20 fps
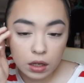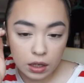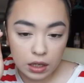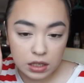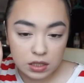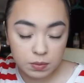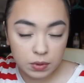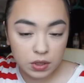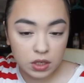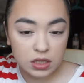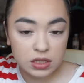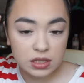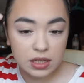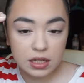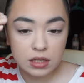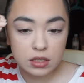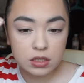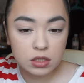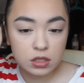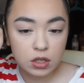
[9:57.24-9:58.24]
it's because
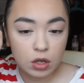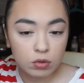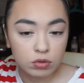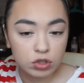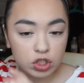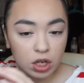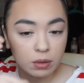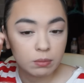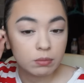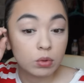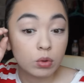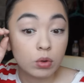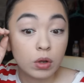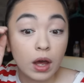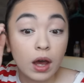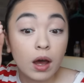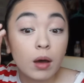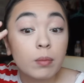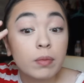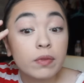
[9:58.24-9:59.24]
they're so jumbled
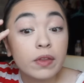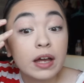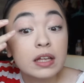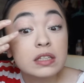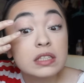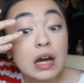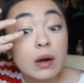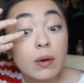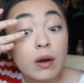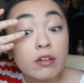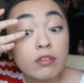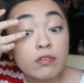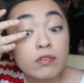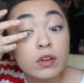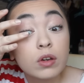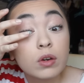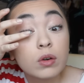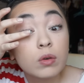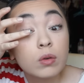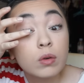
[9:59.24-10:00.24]
up, that's how I
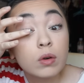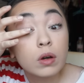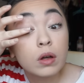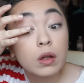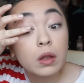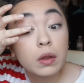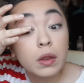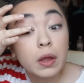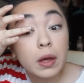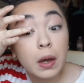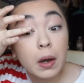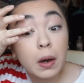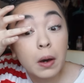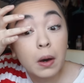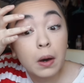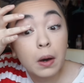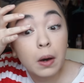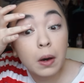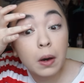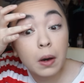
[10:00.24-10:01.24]
feel they
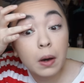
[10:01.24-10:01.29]
are.